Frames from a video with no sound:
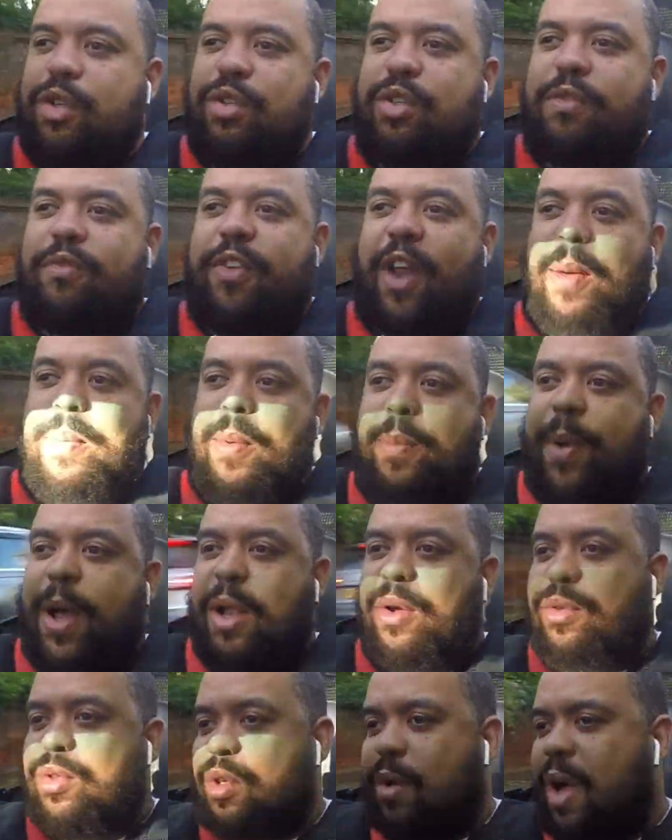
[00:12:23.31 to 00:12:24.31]
some flappy
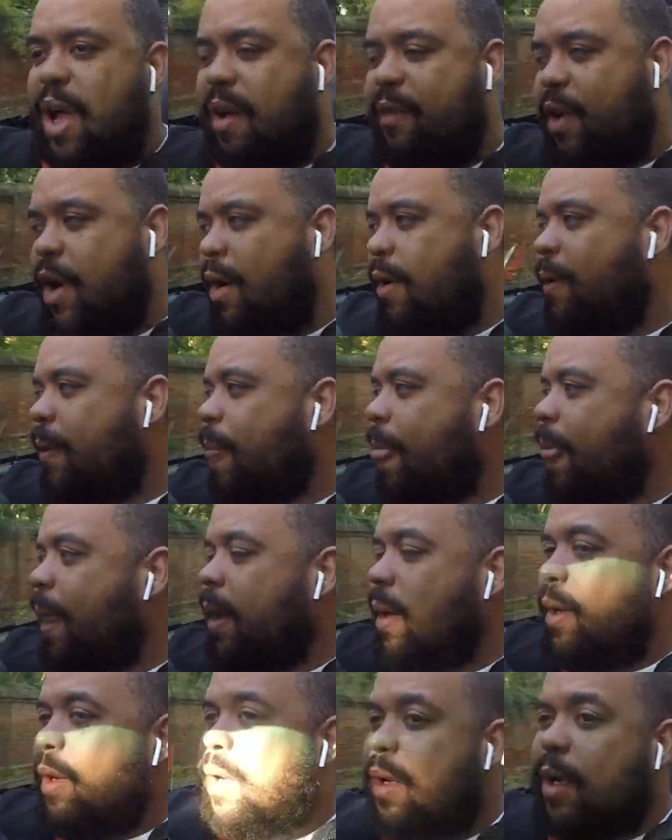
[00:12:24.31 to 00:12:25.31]
paddles or whatever.
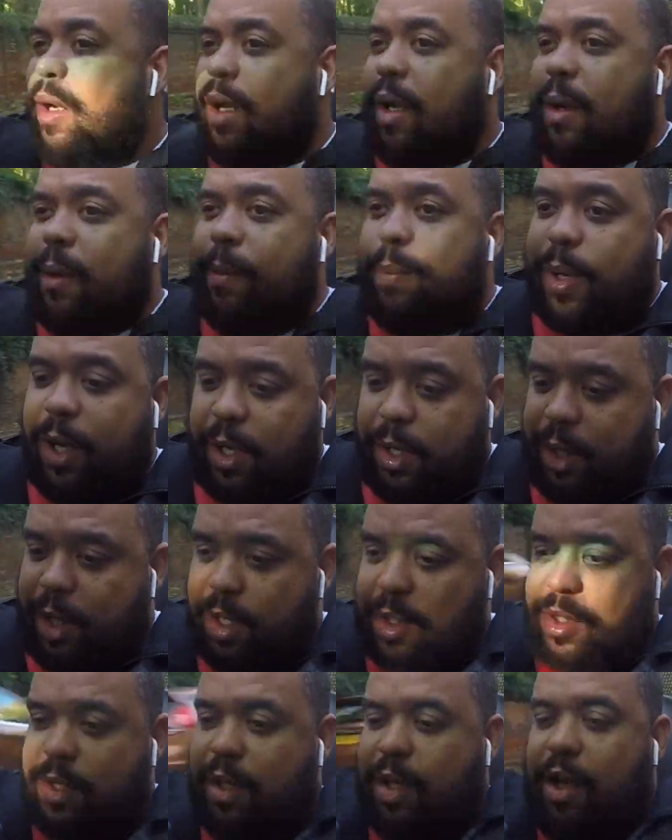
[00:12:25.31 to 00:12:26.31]
But
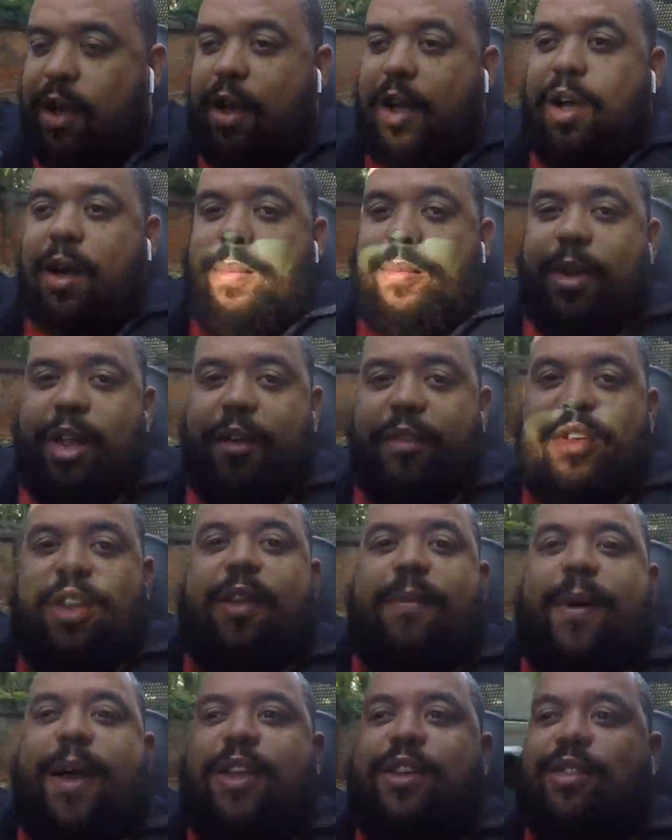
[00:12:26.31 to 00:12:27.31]
uh, I'm loving
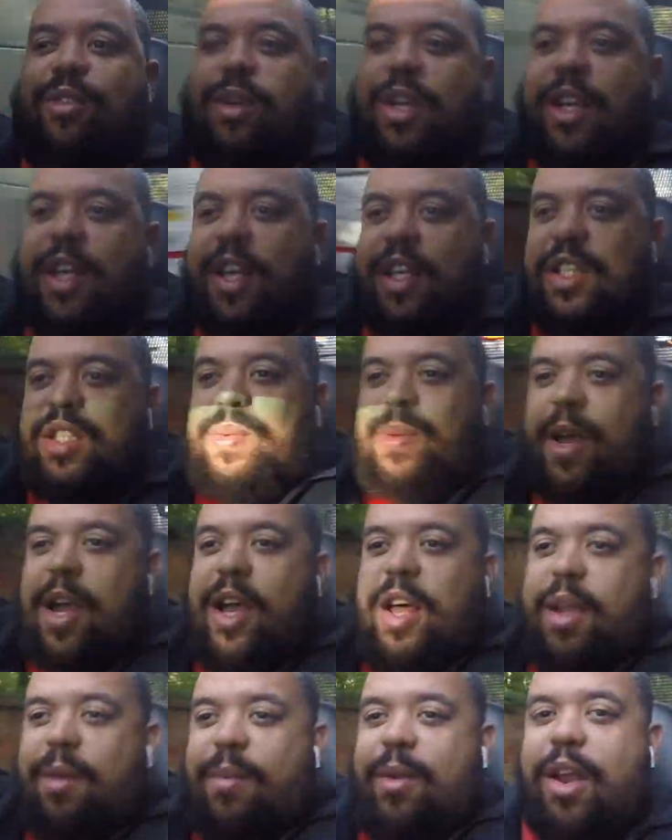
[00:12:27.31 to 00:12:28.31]
the manual in this,
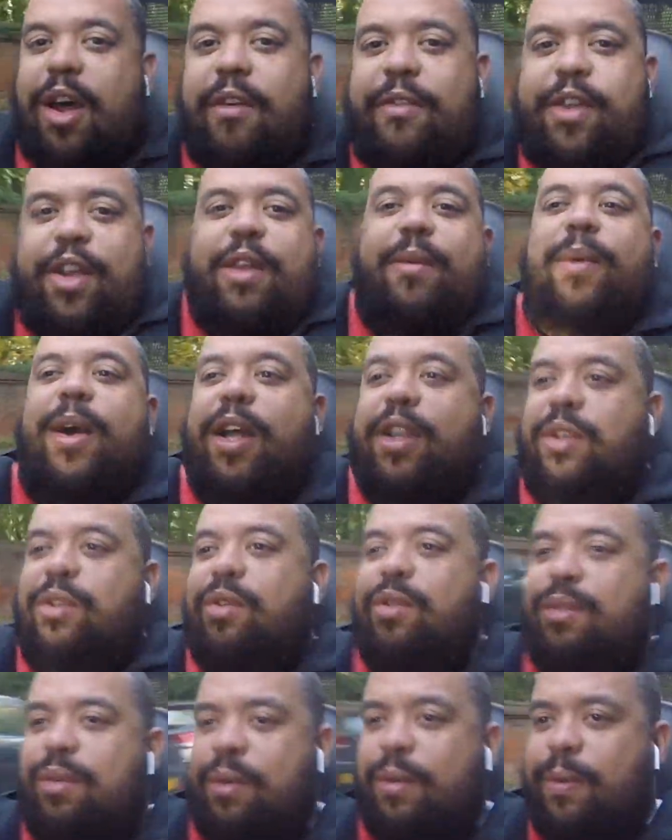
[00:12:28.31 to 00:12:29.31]
man. I'm loving the manual.